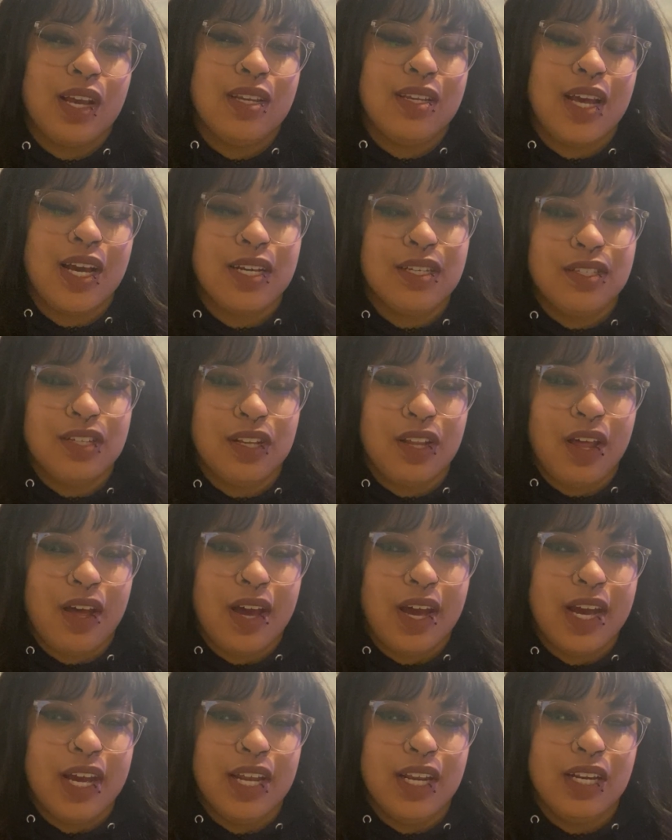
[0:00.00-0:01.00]
text a
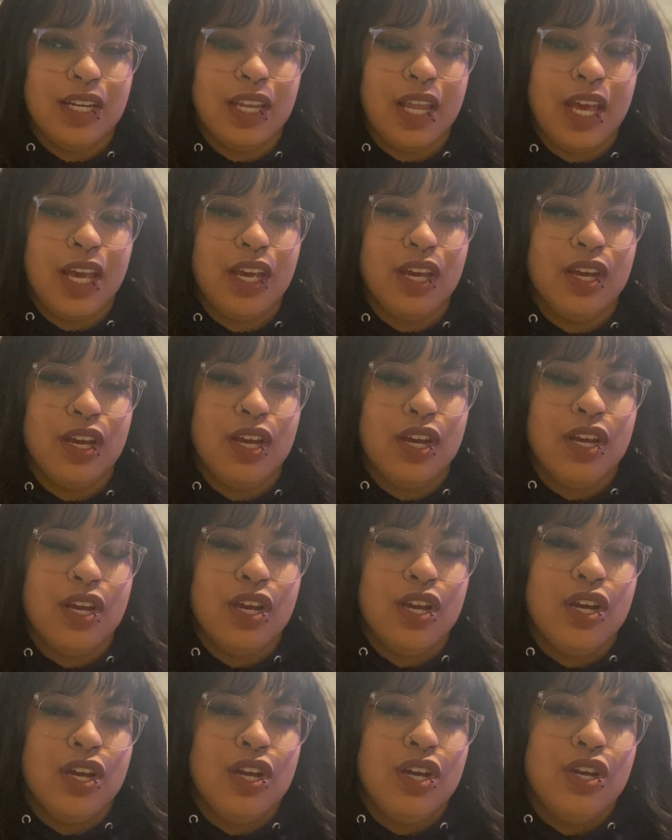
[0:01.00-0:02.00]
lot, like,
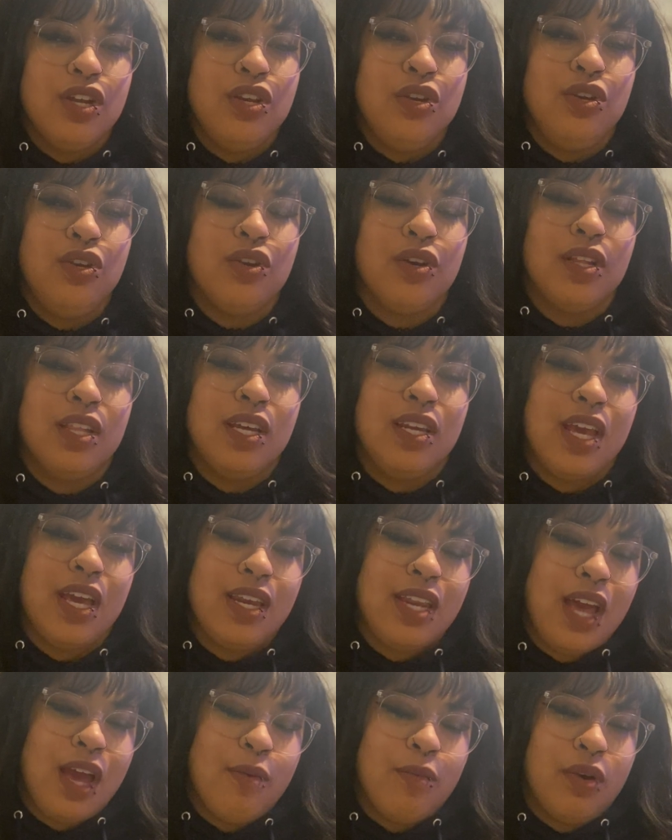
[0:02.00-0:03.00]
during the
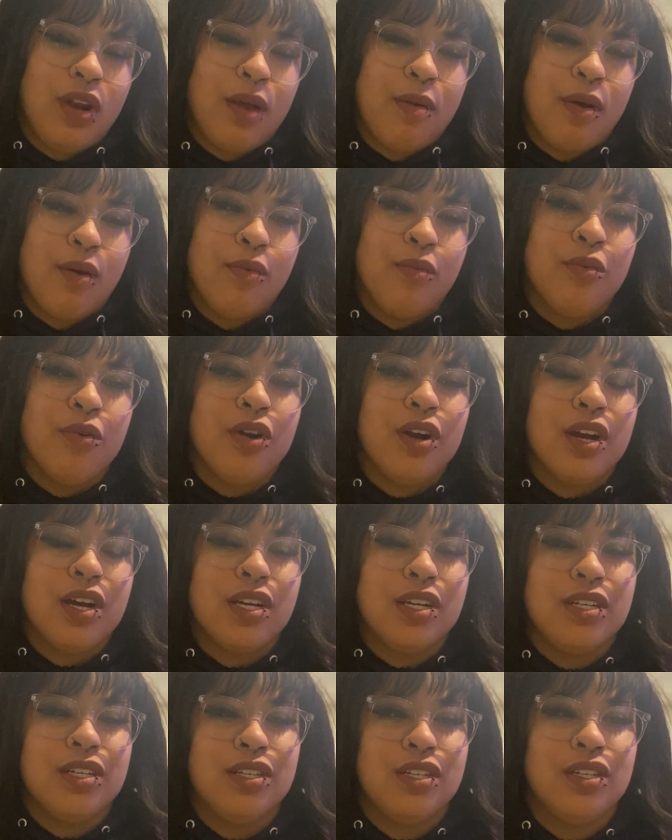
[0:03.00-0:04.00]
daytime when I'm at
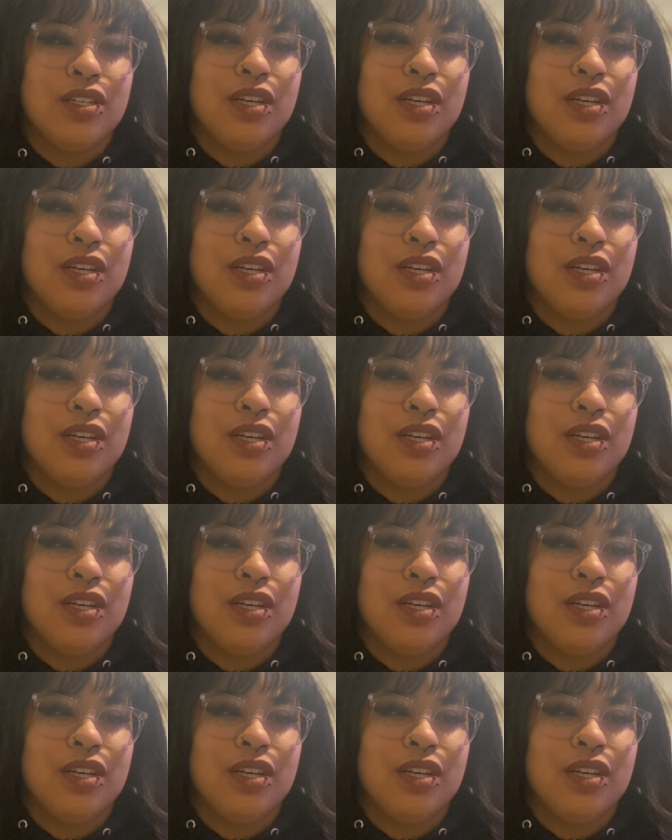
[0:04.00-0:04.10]
work,